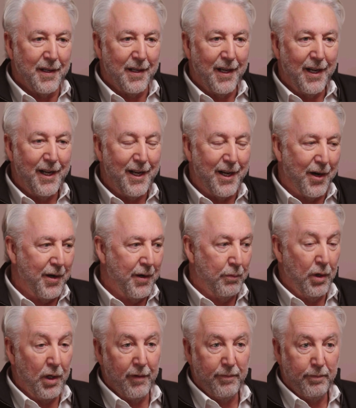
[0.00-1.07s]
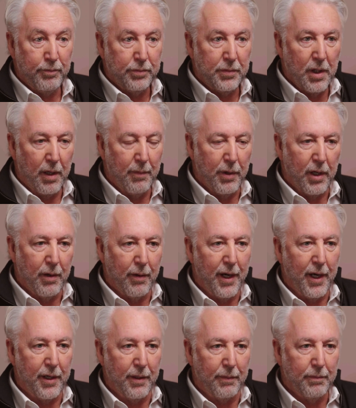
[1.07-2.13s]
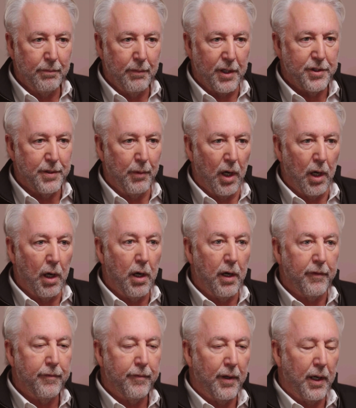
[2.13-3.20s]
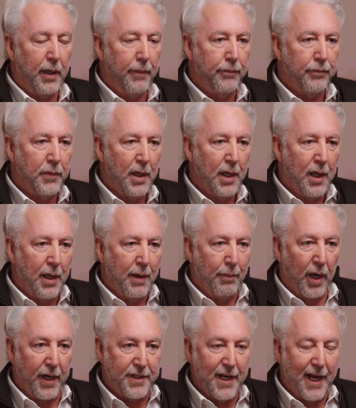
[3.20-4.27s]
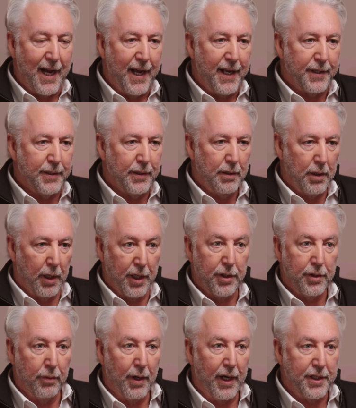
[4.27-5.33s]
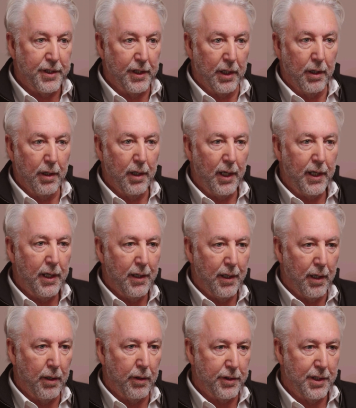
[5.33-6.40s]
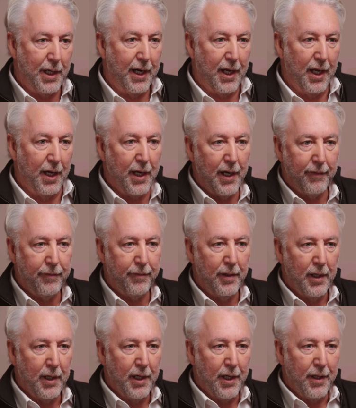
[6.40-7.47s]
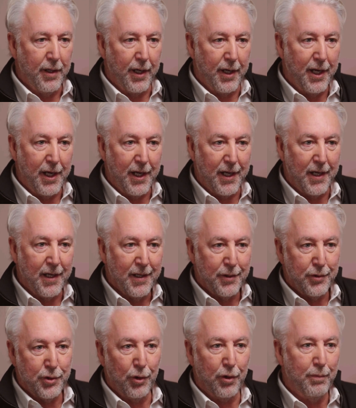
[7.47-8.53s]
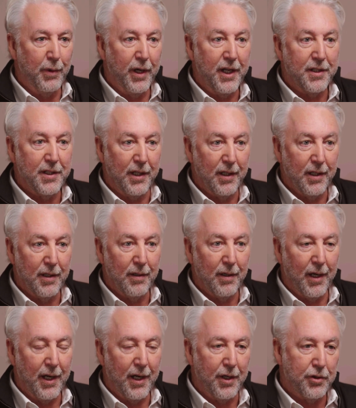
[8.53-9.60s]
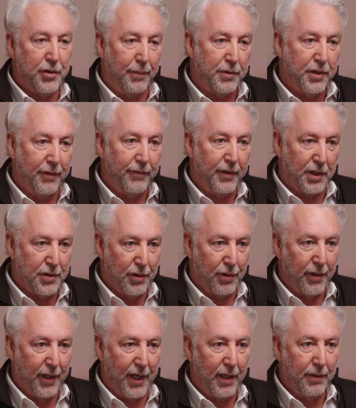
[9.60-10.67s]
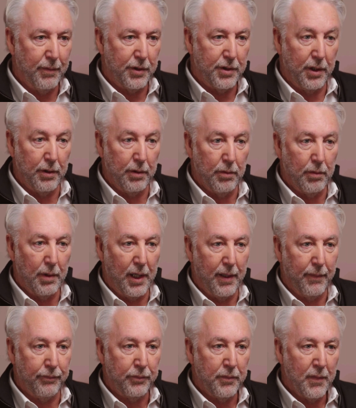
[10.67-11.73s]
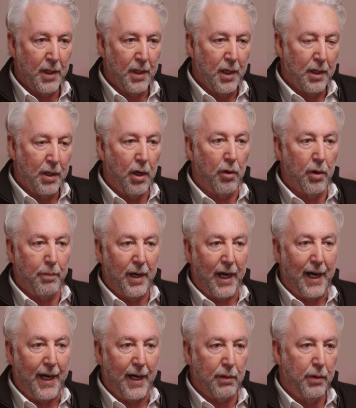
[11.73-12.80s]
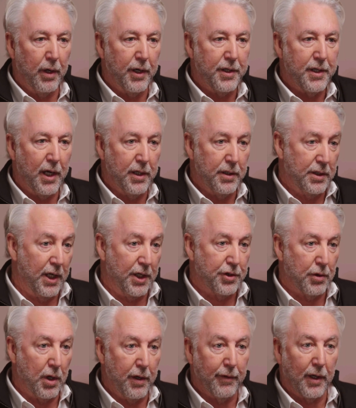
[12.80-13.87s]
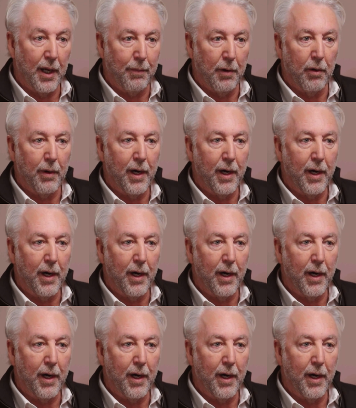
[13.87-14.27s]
Yeah, well, I've kind of been around it most of my life. My dad got into racing early, and I was lucky enough that he took me to a trip to Victoria to Calder Park, where he test drove a couple